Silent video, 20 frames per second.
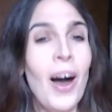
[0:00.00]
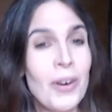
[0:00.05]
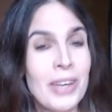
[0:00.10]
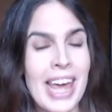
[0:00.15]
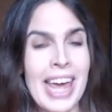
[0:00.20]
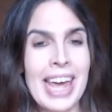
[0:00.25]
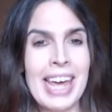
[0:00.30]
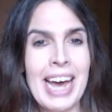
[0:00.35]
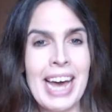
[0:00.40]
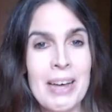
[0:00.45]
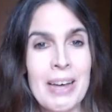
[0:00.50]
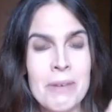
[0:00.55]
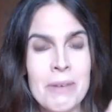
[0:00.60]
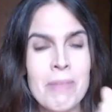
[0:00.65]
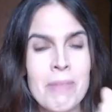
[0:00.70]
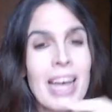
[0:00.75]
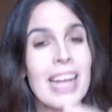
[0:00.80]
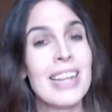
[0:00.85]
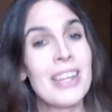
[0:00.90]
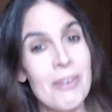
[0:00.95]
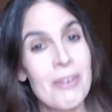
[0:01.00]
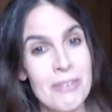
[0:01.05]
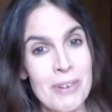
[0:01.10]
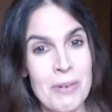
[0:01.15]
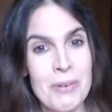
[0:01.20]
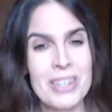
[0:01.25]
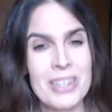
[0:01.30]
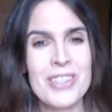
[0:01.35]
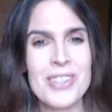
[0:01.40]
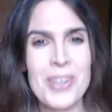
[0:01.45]
Okay, um, hello
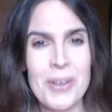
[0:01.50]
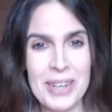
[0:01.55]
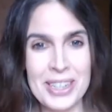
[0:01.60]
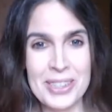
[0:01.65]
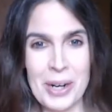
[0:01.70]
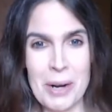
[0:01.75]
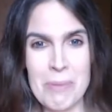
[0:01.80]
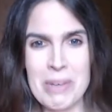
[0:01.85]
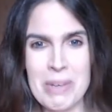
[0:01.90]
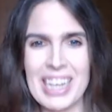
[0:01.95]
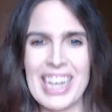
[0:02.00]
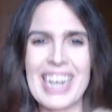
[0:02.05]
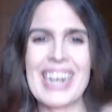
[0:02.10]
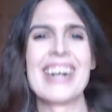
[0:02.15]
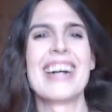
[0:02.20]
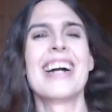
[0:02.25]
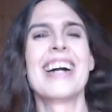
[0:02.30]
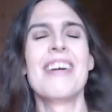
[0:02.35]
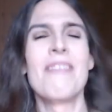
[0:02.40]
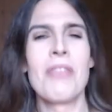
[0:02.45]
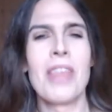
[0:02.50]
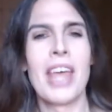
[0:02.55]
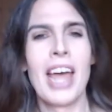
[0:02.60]
everyone, Zoetropik here.